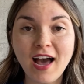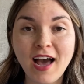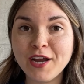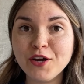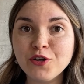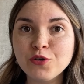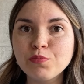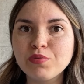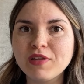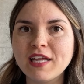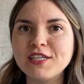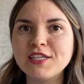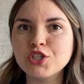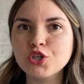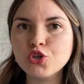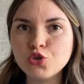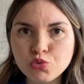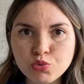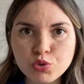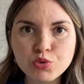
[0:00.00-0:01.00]
iron plays a
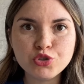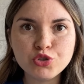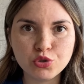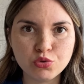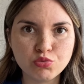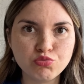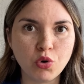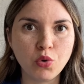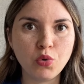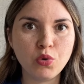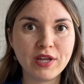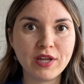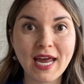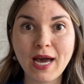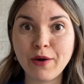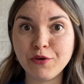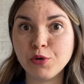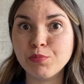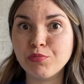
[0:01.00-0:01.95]
crucial role in how your